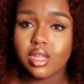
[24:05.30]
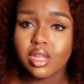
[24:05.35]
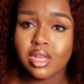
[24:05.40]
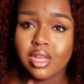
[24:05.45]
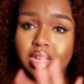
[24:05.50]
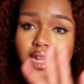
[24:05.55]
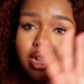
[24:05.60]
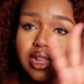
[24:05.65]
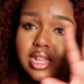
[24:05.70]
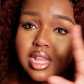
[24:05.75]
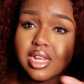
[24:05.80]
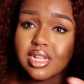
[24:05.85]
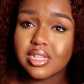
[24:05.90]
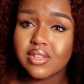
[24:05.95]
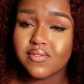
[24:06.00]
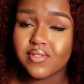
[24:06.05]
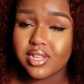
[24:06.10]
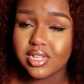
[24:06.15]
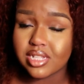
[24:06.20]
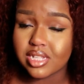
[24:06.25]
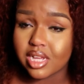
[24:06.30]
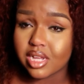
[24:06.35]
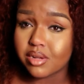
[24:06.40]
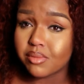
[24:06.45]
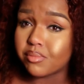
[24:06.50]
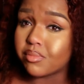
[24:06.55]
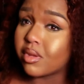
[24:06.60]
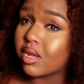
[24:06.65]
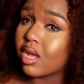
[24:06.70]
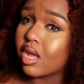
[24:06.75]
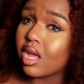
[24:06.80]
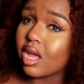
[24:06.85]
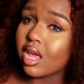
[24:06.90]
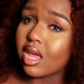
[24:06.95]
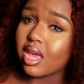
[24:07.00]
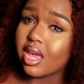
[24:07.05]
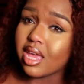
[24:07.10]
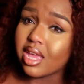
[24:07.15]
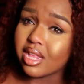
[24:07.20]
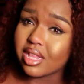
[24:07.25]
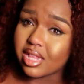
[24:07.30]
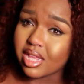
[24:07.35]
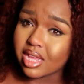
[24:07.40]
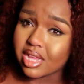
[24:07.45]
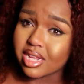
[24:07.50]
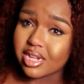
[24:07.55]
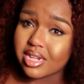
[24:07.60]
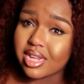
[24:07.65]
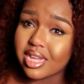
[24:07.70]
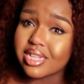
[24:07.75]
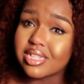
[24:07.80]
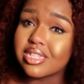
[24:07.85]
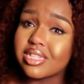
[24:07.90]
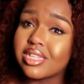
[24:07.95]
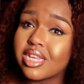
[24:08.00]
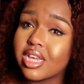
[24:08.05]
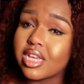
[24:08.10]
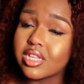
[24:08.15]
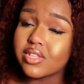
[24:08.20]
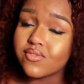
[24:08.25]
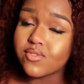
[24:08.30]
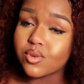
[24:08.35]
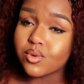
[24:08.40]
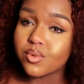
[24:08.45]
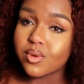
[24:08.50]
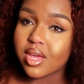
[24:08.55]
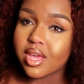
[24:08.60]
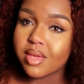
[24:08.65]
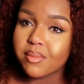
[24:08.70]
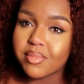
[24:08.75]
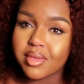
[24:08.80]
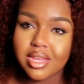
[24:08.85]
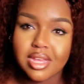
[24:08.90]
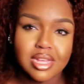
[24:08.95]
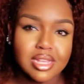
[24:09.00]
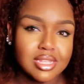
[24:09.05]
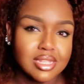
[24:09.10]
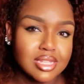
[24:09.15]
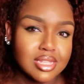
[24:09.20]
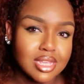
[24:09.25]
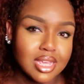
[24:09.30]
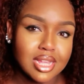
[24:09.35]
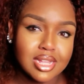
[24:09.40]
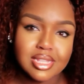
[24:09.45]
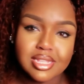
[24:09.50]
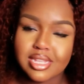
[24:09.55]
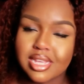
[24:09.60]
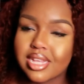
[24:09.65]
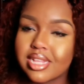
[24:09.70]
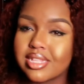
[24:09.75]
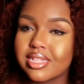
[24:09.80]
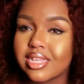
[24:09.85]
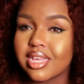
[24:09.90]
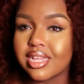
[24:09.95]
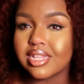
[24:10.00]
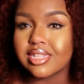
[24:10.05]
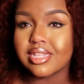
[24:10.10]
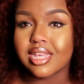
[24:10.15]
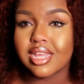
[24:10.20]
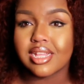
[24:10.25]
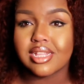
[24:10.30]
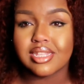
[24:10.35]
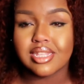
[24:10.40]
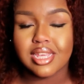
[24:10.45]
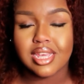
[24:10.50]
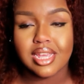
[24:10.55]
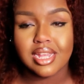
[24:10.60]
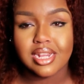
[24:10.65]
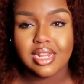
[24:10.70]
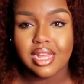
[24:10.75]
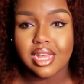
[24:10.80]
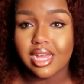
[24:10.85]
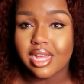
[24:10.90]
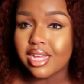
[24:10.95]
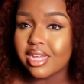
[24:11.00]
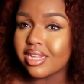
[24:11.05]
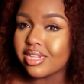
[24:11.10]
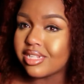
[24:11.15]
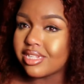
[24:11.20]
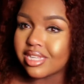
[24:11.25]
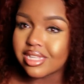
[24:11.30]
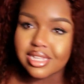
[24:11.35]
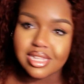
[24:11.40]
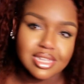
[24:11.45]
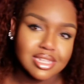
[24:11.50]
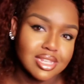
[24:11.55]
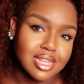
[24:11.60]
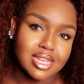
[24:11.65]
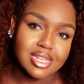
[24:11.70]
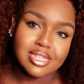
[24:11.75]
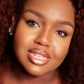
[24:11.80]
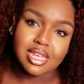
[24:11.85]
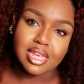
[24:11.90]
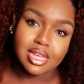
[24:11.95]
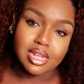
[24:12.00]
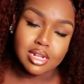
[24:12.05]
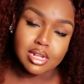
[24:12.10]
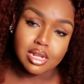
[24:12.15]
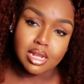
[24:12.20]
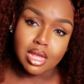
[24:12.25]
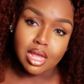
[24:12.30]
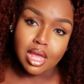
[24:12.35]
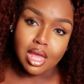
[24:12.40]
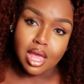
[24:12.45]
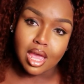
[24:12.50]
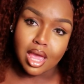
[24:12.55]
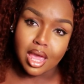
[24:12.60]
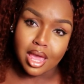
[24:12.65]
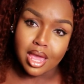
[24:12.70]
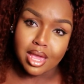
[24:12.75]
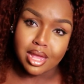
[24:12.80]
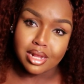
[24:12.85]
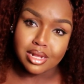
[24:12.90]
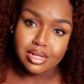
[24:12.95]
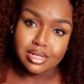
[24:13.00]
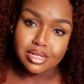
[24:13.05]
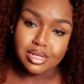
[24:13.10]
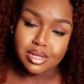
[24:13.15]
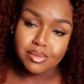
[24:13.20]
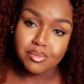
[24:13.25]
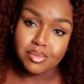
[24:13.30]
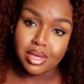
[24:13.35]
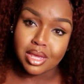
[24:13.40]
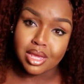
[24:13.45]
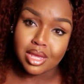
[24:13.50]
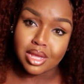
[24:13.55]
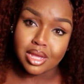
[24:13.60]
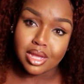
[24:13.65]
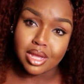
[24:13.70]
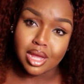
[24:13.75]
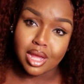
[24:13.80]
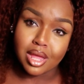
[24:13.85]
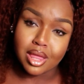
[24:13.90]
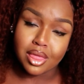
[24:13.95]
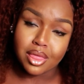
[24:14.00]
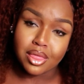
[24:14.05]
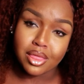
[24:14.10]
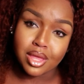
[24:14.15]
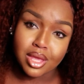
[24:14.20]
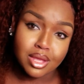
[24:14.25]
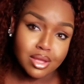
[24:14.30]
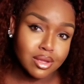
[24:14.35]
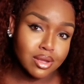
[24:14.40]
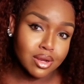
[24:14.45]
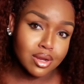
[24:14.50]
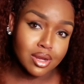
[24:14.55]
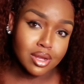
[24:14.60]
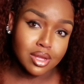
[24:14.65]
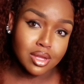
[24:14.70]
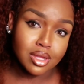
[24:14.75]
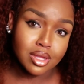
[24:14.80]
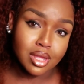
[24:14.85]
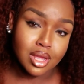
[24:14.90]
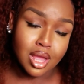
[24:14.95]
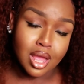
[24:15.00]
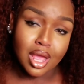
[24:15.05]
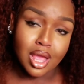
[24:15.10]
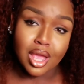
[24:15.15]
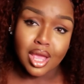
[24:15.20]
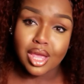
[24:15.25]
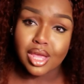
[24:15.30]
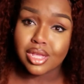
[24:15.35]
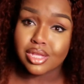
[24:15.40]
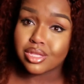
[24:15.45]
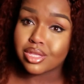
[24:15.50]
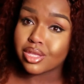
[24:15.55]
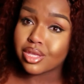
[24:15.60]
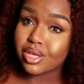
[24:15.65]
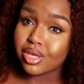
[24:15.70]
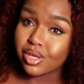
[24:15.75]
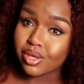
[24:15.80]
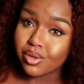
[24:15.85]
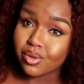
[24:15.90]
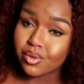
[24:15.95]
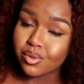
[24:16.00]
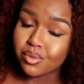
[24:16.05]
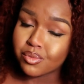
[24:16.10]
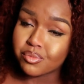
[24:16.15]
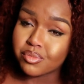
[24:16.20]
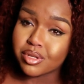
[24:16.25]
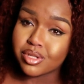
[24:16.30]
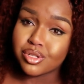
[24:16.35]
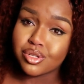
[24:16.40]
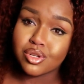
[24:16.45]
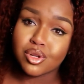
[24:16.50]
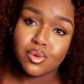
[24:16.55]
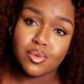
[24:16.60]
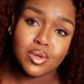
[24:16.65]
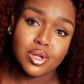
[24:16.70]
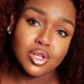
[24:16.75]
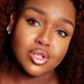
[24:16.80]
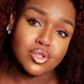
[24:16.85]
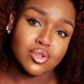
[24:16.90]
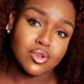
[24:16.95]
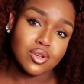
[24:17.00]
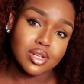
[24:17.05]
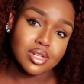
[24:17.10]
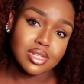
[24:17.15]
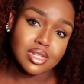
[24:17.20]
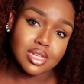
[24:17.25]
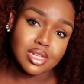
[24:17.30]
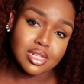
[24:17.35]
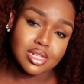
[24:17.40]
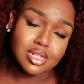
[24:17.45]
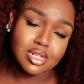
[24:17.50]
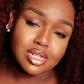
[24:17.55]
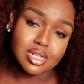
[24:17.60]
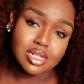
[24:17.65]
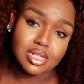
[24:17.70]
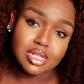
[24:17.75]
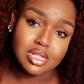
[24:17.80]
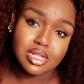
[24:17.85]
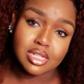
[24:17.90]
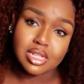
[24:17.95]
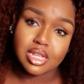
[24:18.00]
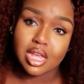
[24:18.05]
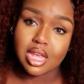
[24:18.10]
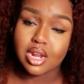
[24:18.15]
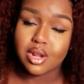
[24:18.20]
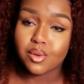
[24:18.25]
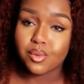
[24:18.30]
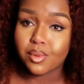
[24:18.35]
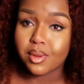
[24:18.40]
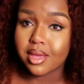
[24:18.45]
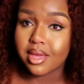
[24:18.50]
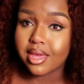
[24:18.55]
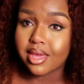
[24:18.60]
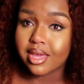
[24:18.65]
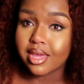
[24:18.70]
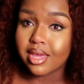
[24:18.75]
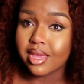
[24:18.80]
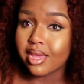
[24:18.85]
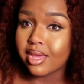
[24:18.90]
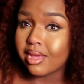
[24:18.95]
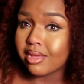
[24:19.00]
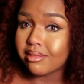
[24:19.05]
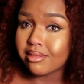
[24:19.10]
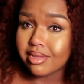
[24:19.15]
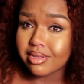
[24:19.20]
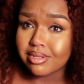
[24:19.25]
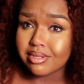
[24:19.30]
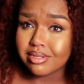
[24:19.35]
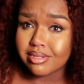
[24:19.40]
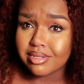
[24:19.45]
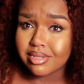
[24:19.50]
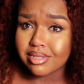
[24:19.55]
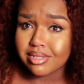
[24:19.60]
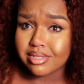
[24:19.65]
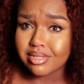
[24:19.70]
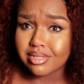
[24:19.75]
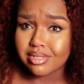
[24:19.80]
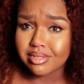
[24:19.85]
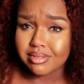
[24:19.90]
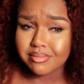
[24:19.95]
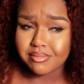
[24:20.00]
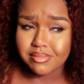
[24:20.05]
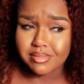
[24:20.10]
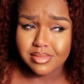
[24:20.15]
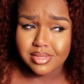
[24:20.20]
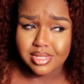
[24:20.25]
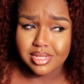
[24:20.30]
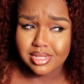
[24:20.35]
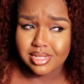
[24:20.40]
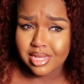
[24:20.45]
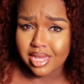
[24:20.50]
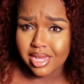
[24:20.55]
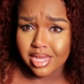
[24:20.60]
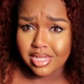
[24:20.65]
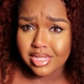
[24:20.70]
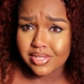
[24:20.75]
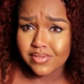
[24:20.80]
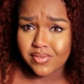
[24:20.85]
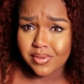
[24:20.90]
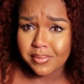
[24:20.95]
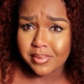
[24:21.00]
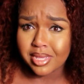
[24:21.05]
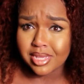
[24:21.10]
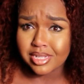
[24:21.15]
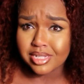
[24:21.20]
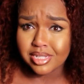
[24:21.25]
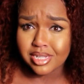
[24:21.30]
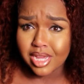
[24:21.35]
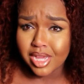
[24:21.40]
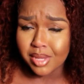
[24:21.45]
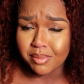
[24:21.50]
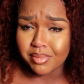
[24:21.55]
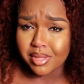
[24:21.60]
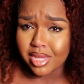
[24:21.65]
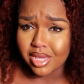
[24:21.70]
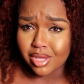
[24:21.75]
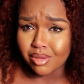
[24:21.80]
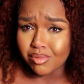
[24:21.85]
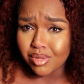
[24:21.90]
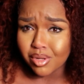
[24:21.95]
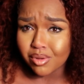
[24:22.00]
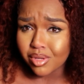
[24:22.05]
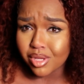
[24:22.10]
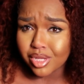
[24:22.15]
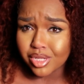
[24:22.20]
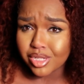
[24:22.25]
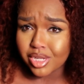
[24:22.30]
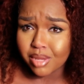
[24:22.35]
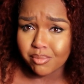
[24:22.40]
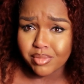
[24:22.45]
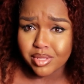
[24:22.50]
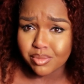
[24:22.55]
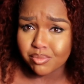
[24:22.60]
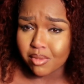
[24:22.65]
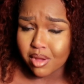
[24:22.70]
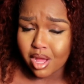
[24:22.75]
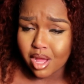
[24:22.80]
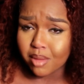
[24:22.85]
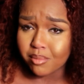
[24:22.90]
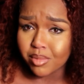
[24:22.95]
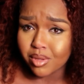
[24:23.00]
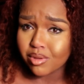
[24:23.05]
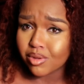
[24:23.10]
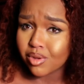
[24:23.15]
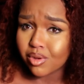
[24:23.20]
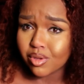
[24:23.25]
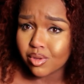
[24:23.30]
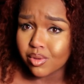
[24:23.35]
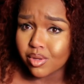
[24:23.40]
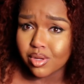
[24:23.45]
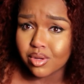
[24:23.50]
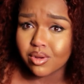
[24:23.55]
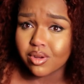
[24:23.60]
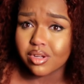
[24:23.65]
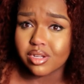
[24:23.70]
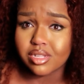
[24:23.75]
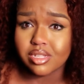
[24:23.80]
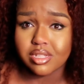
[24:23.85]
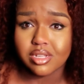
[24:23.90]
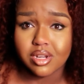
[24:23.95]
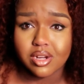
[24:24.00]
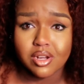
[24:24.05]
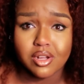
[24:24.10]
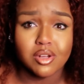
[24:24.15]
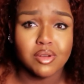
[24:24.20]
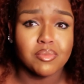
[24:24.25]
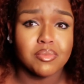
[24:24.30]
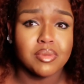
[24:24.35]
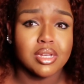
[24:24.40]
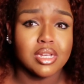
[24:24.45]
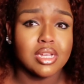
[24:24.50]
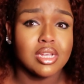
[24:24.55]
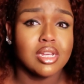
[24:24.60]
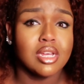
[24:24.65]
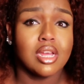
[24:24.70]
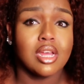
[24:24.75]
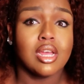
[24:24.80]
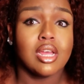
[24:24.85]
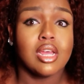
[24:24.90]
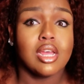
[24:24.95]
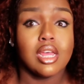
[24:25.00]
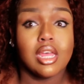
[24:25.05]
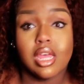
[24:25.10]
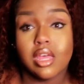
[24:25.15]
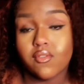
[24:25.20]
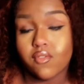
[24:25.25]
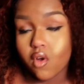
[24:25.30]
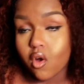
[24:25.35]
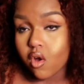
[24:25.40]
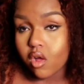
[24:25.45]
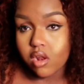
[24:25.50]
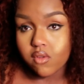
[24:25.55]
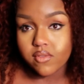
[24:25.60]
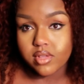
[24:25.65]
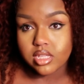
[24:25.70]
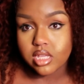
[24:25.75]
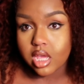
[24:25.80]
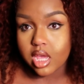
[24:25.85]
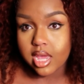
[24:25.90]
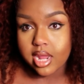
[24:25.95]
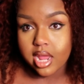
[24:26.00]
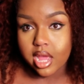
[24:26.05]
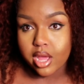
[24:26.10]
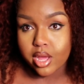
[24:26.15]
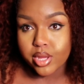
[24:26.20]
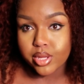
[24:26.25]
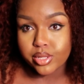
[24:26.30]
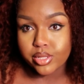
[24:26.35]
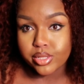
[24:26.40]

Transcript: collectively done in like a nice tasteful way because skin, skin, skin, skin, skin just looks like skin. And being a thick girl is cute, but you don't want to draw attention in a way that just detains from your shape. Like you know your shape is bomb, you know you're a gorgeous girl, but if all of it's hanging out,